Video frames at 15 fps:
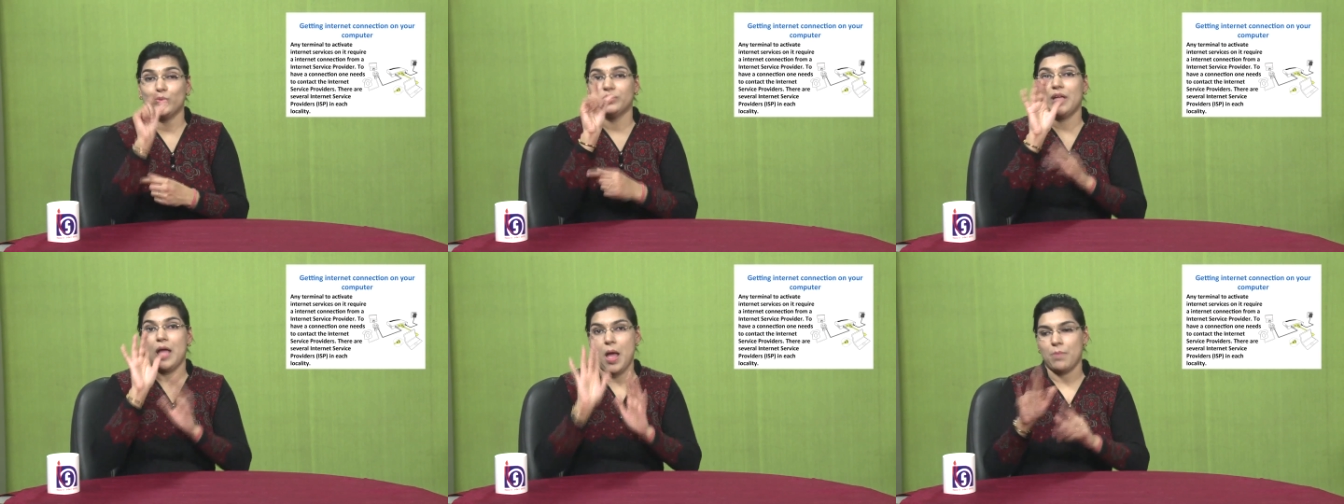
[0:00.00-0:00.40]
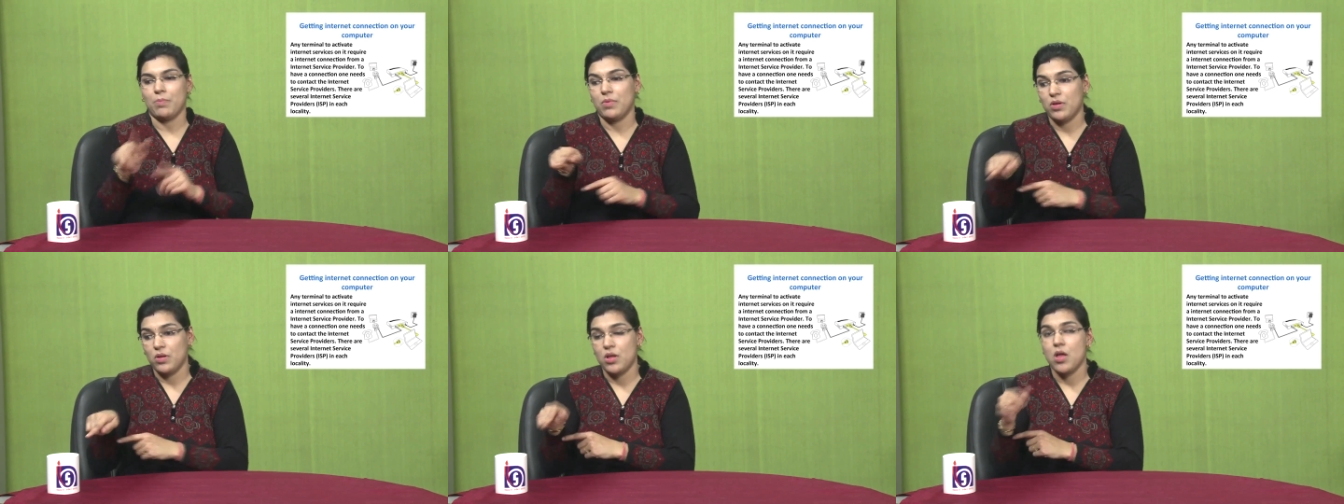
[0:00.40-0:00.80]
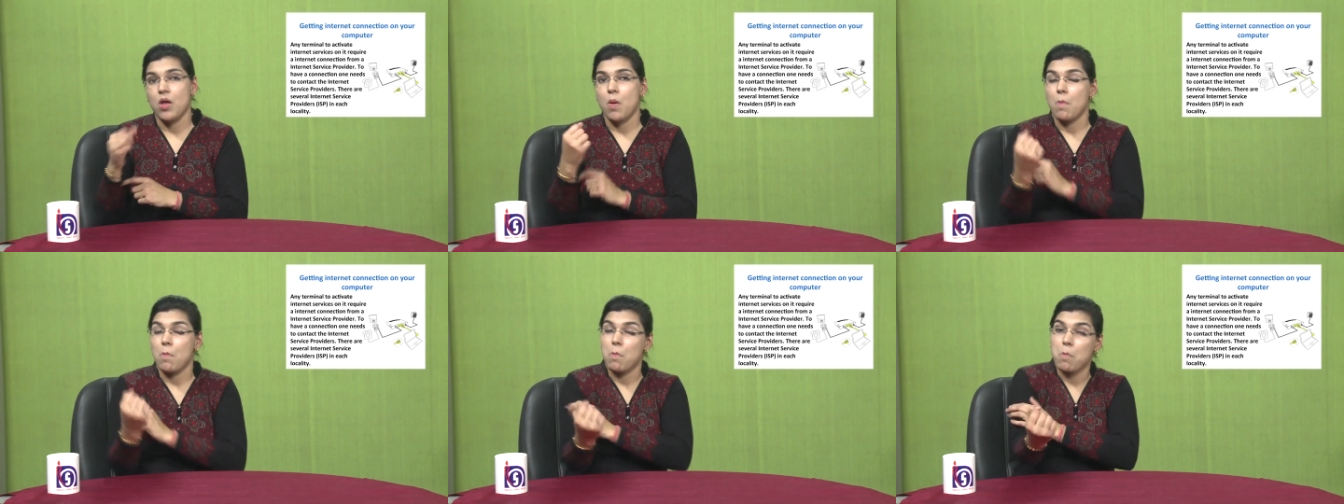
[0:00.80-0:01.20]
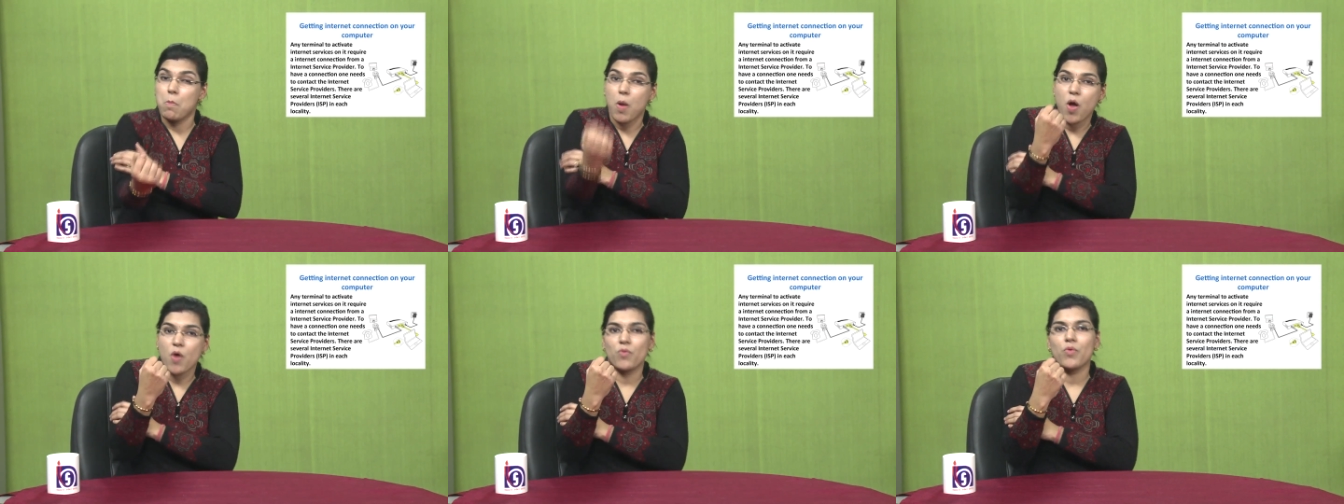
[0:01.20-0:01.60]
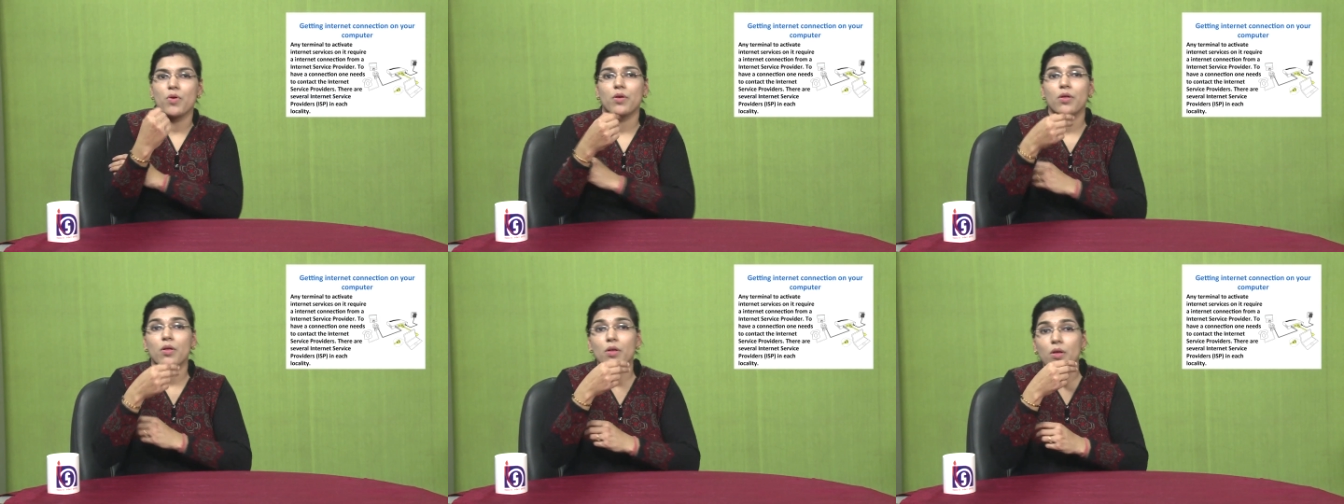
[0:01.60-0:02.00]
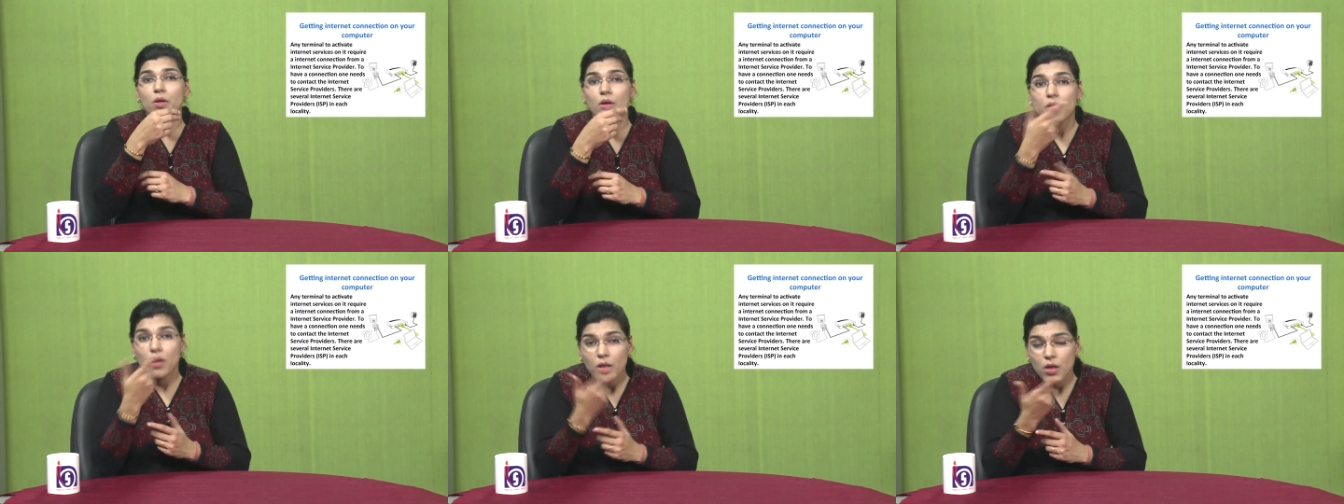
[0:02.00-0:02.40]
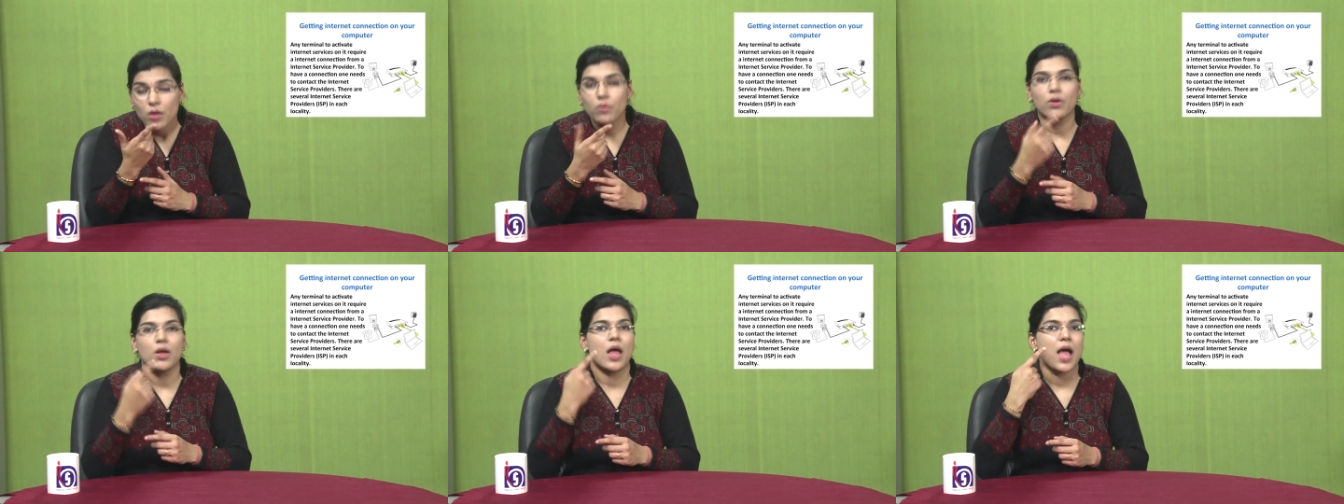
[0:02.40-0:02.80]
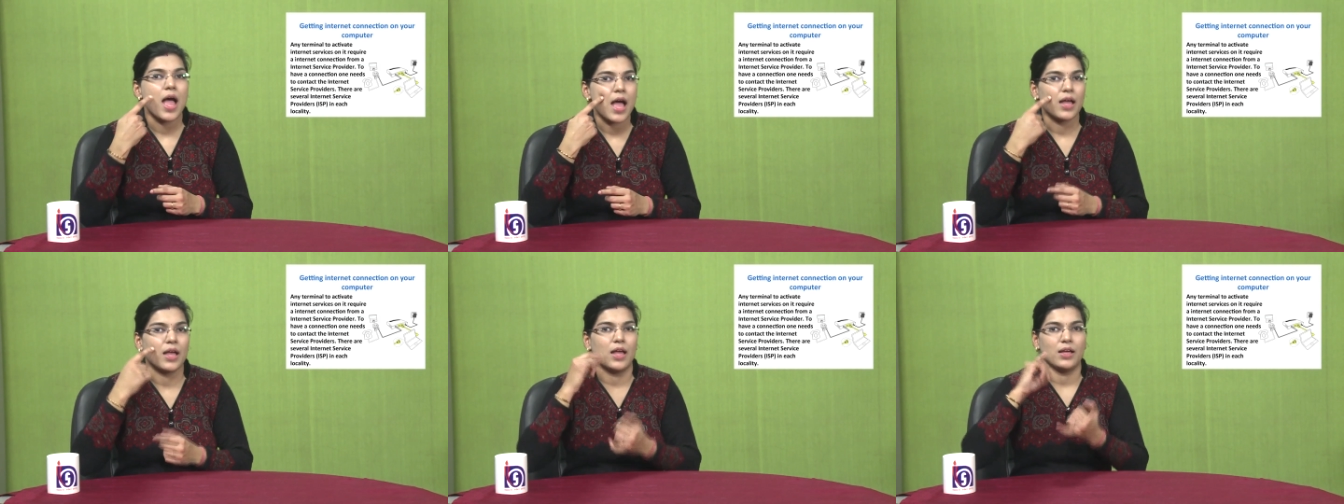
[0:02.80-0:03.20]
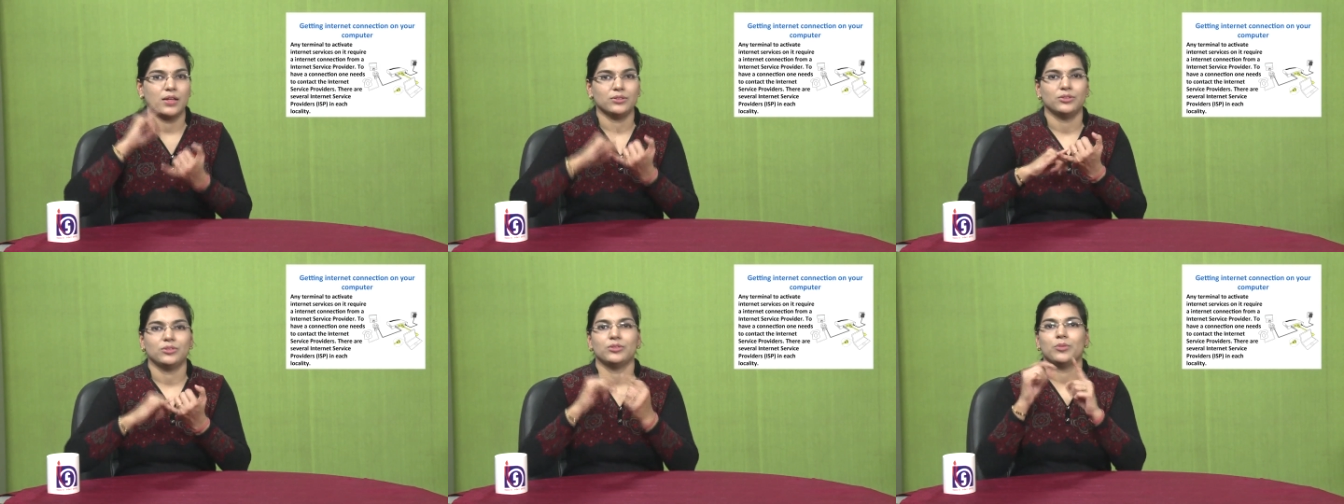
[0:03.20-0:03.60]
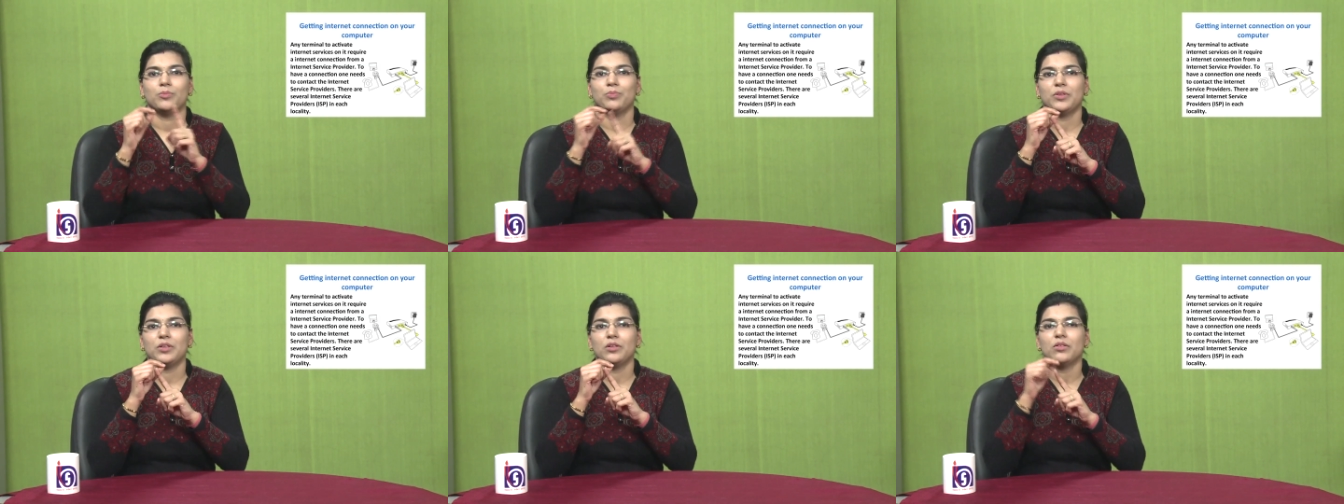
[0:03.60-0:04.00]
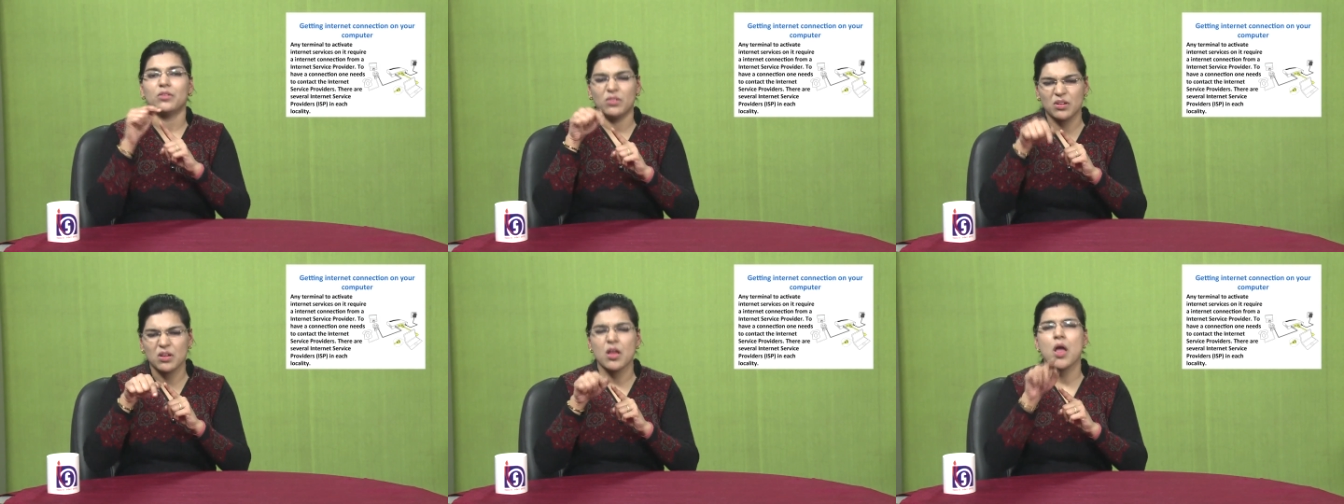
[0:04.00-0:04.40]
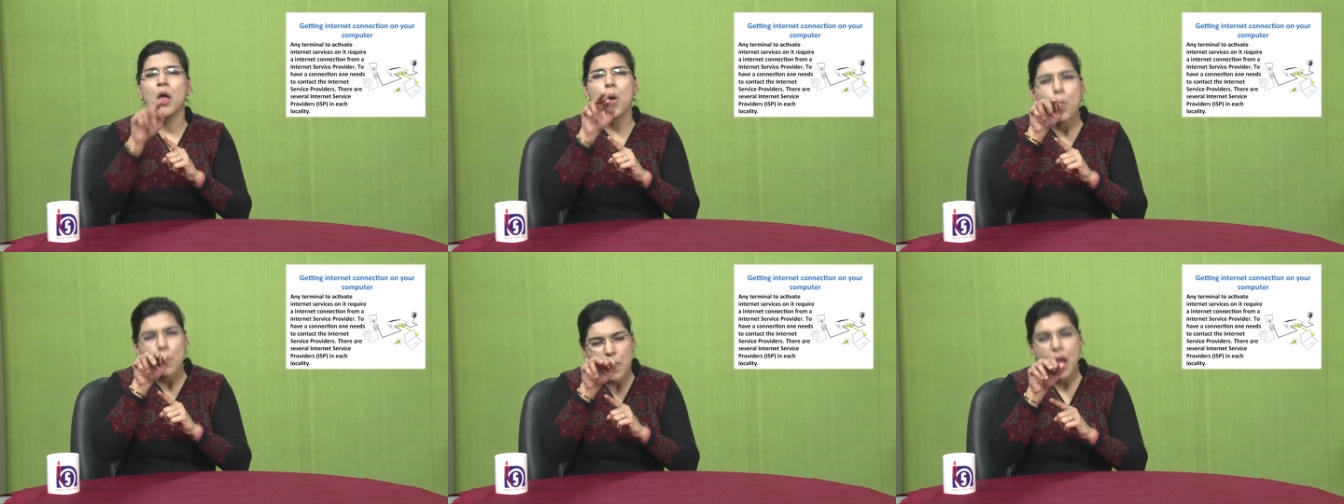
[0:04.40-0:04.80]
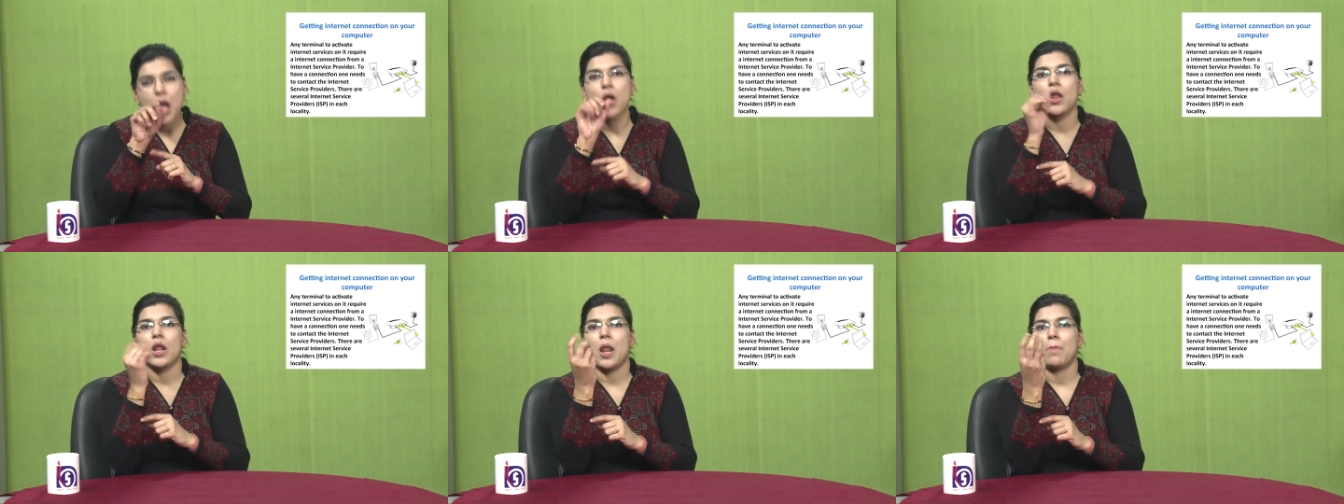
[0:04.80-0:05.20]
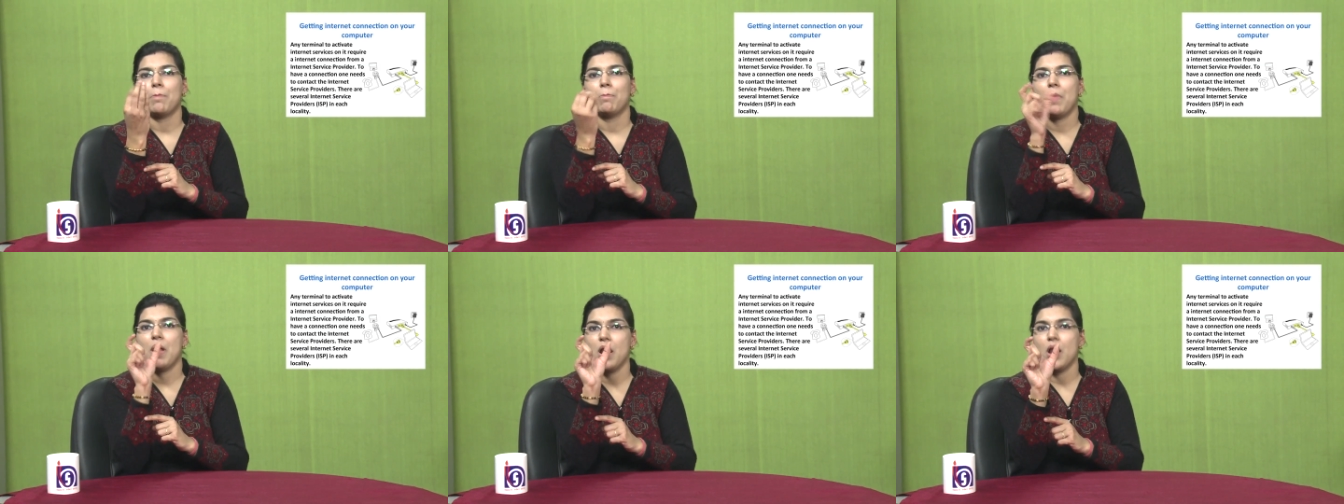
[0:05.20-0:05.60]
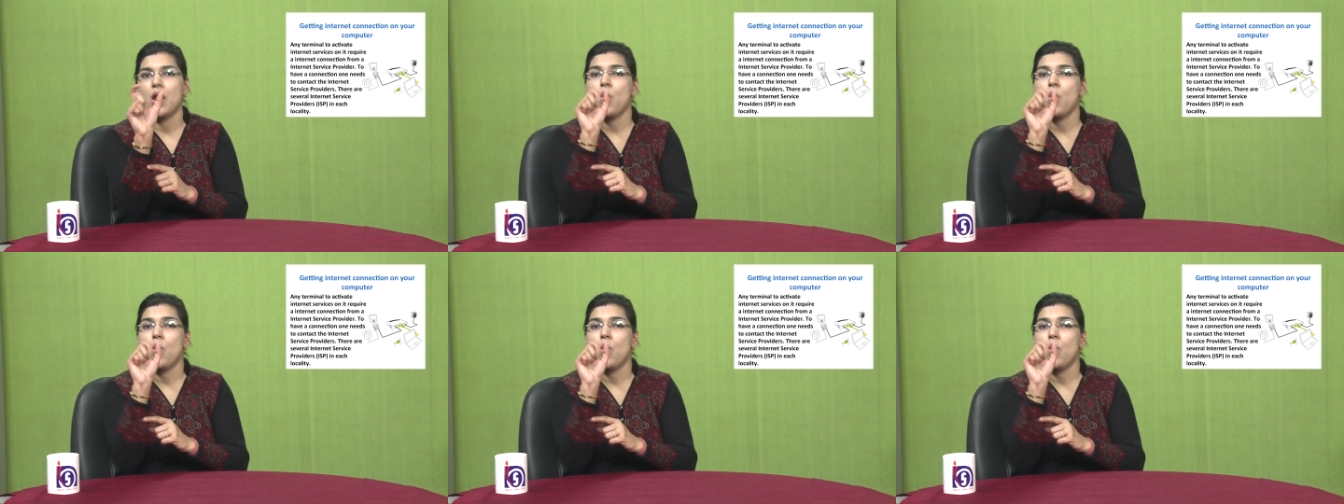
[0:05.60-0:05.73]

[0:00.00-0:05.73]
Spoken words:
as it is very important, and it gives a powerful speed.